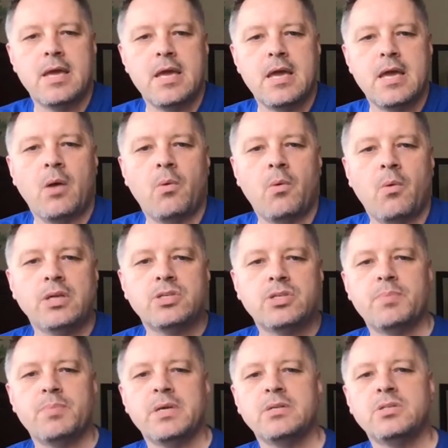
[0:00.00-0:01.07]
I want to
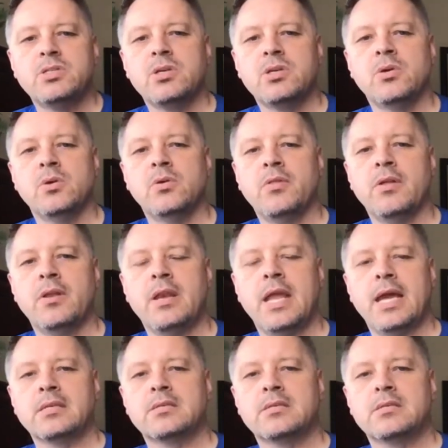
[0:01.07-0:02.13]
jump into the
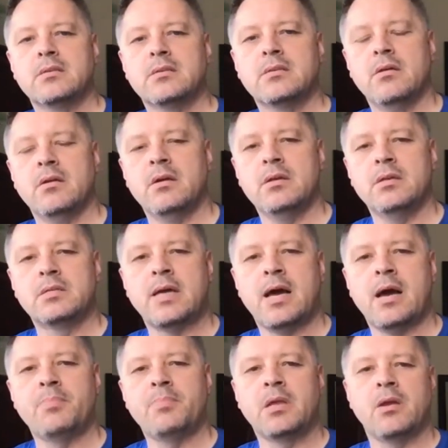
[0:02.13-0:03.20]
next uh,
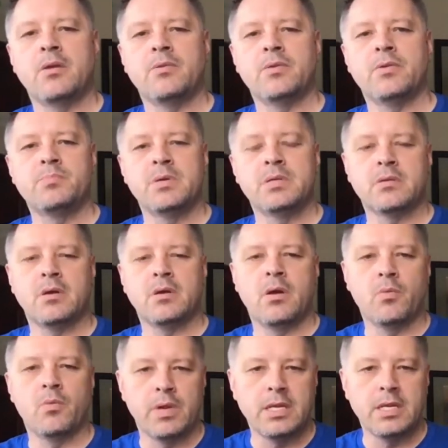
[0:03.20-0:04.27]
topic here. There's been a
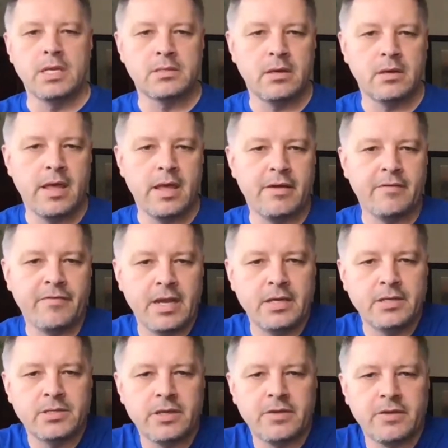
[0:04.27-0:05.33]
recent
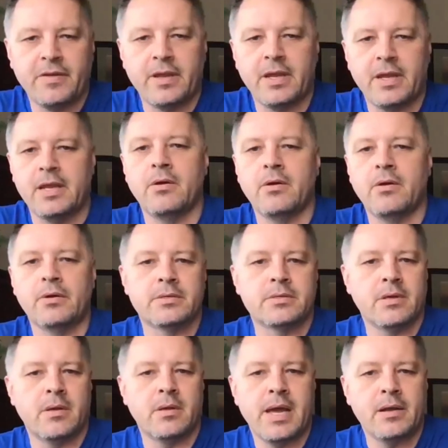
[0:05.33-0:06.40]
FHFA notice
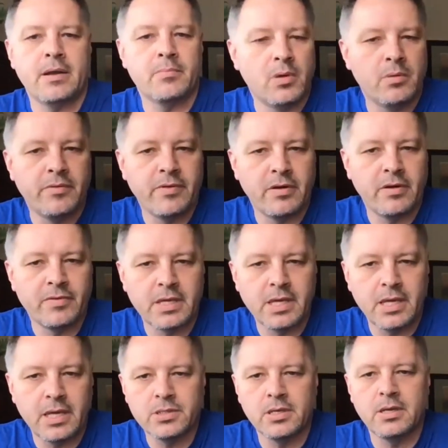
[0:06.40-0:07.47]
about employment
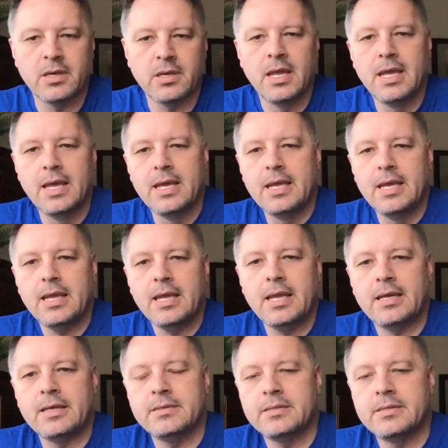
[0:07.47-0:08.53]
verification
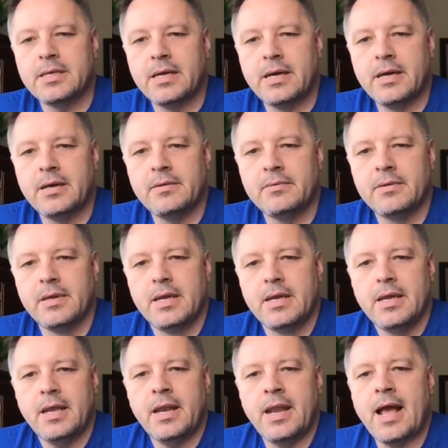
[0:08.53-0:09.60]
and uh,
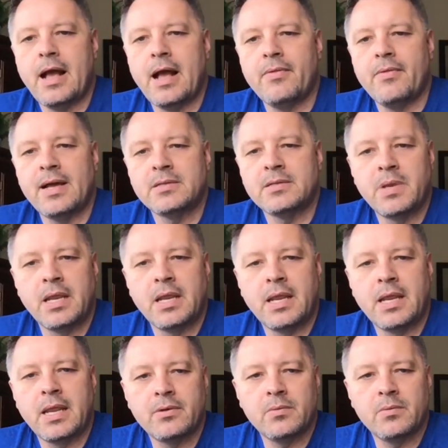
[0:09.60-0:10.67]
and how that's being
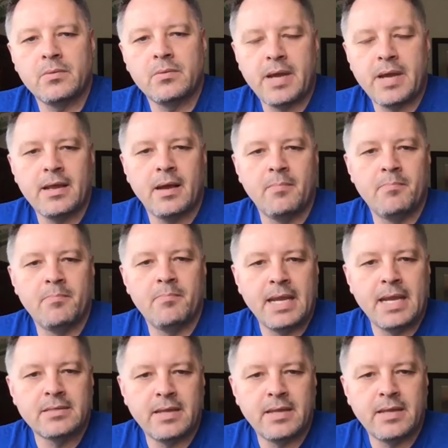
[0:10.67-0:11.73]
handled by a bank
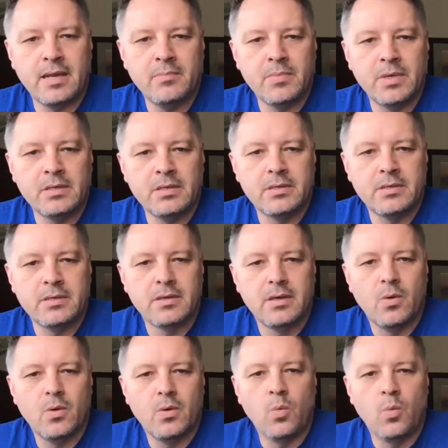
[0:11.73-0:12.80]
statement
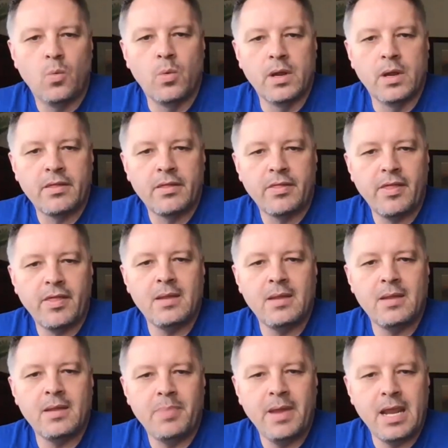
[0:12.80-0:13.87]
with a
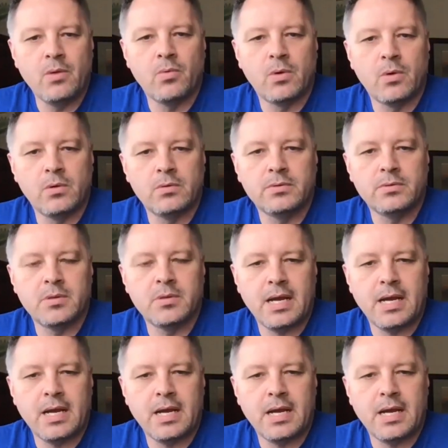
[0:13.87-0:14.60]
payroll deposit